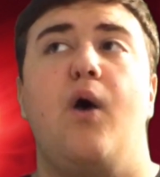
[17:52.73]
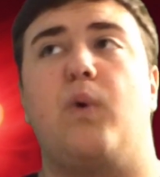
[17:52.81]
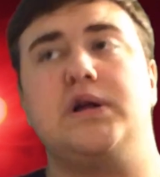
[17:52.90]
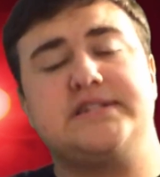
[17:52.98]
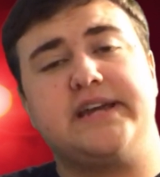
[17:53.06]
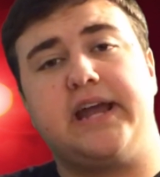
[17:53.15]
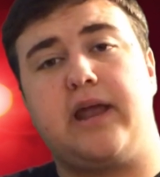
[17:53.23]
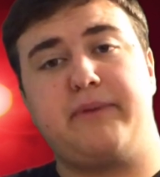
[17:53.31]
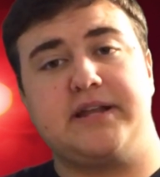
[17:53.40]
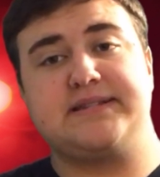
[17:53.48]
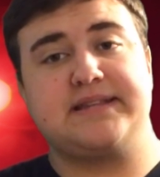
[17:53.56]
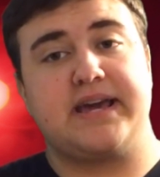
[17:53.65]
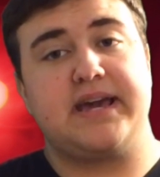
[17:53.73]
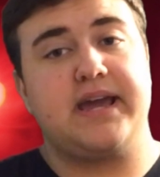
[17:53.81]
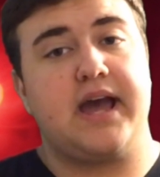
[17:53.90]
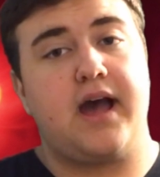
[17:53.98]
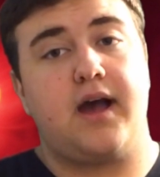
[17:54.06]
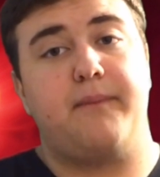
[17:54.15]
Once again, I'm going to
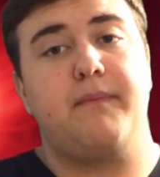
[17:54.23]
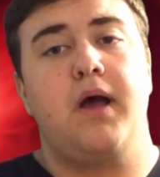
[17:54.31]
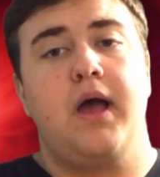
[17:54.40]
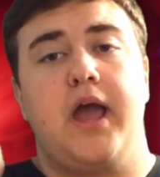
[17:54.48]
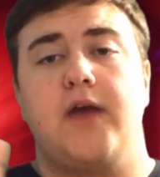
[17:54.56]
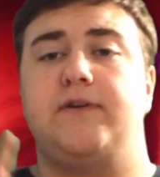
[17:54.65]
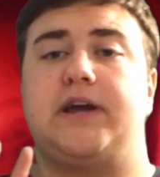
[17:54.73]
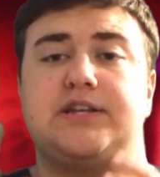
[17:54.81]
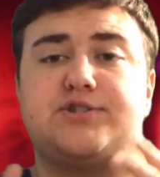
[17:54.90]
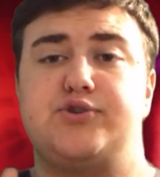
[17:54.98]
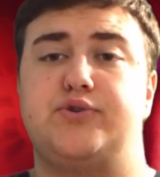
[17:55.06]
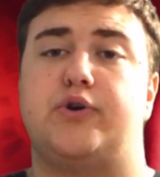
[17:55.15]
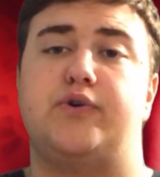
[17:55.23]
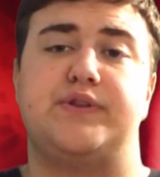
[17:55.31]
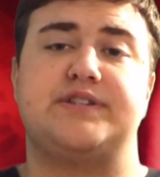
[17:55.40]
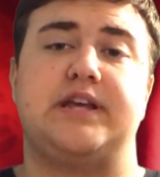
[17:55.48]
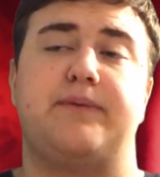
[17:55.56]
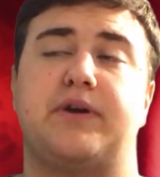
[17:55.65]
say, if you guys do know who
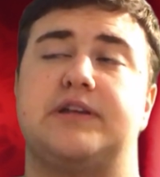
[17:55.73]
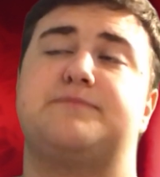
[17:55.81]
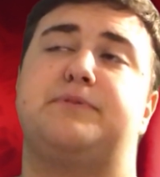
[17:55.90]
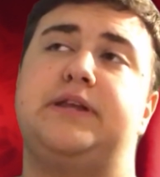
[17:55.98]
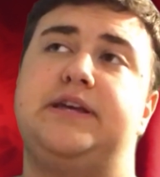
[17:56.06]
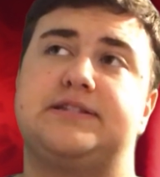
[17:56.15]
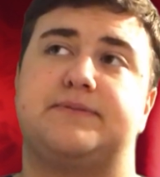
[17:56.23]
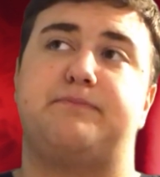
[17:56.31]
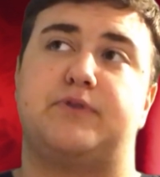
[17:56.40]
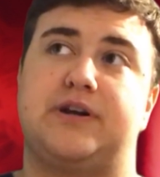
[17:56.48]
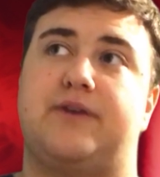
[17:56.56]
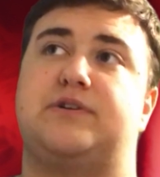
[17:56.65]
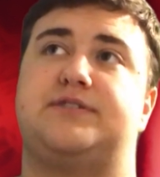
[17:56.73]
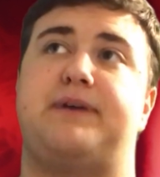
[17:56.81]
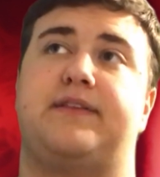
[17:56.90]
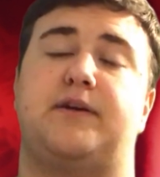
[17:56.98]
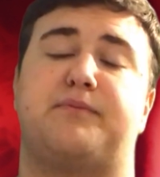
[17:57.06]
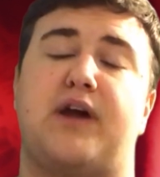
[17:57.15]
this neighbor is, please
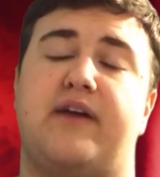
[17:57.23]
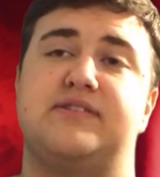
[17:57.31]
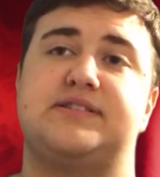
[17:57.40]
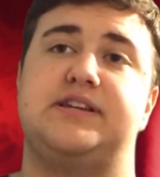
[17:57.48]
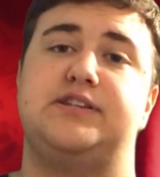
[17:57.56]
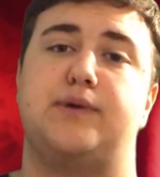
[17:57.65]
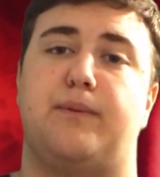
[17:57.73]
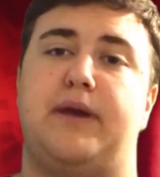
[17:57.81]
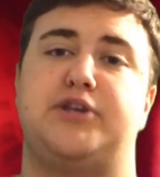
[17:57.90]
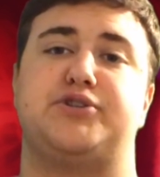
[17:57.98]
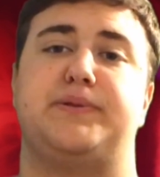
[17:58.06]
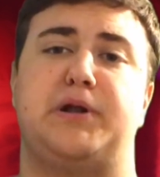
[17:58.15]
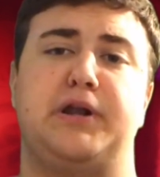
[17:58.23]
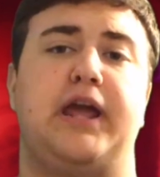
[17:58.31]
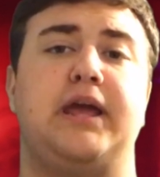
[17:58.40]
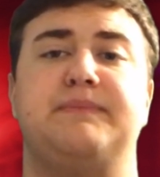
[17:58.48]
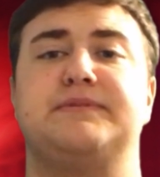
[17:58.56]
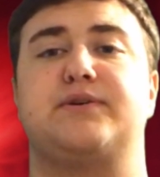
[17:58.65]
respect their privacy. Don't mention their
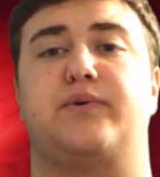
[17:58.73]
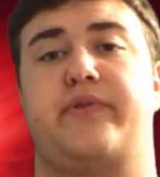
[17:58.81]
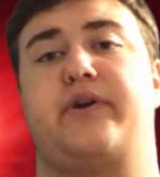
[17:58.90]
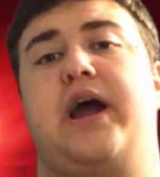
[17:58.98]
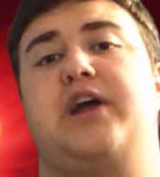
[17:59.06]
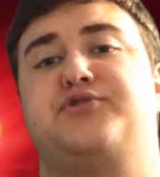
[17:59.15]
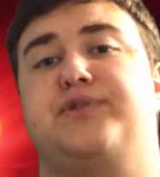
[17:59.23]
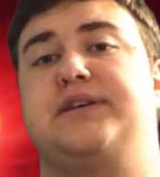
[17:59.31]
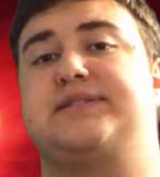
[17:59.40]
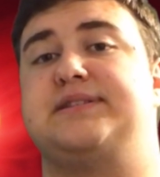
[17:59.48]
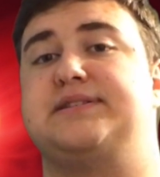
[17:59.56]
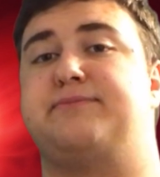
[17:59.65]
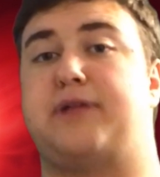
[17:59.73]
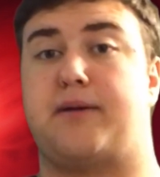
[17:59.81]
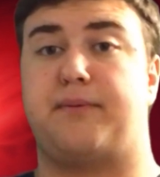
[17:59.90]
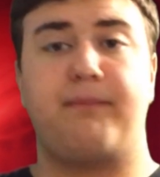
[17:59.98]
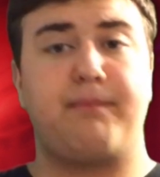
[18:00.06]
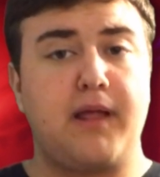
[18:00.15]
names or their addresses,
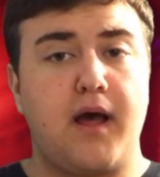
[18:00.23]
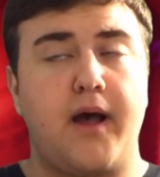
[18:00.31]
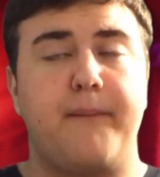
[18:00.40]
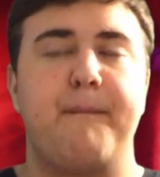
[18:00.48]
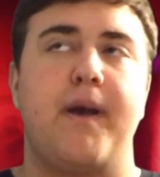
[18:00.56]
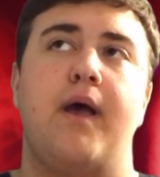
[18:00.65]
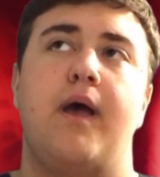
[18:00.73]
blah, blah, blah.